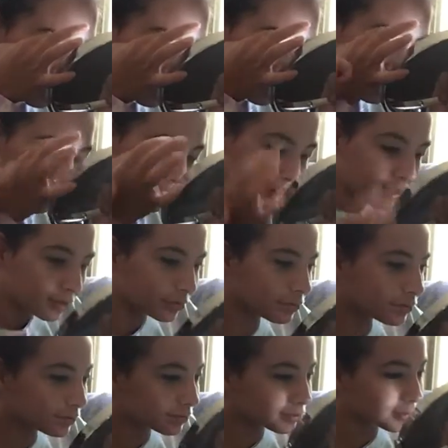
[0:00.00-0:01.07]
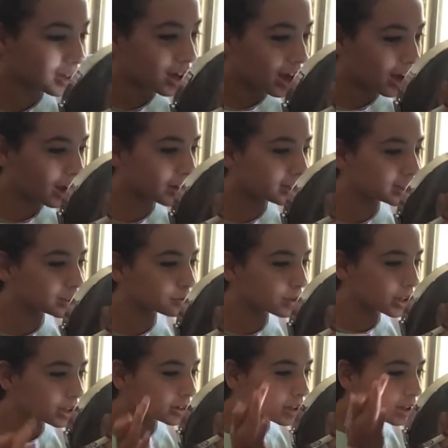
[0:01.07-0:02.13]
No. I just
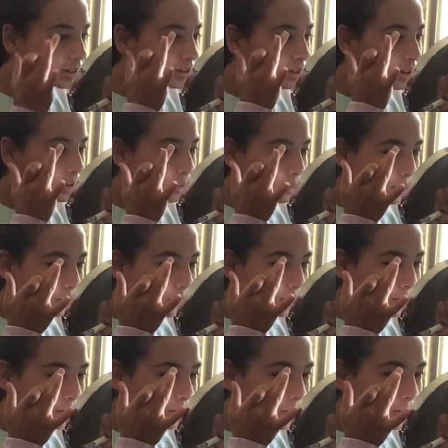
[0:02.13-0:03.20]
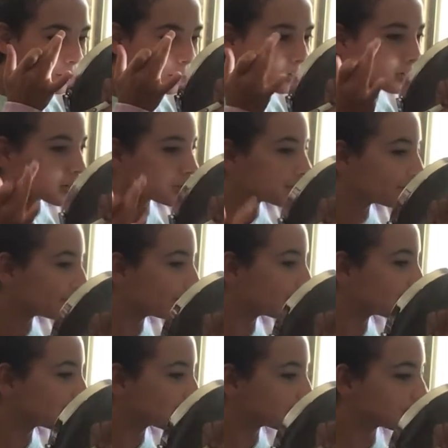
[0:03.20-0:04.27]
want to touch it. Yeah, it feels like
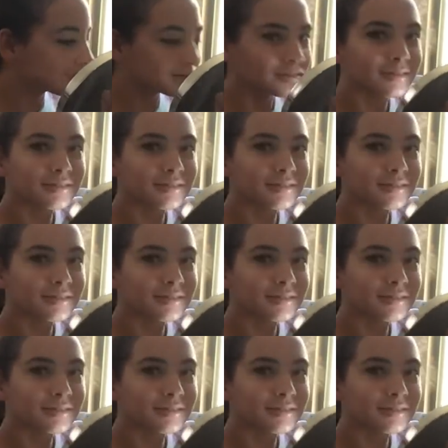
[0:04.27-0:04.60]
horsehair.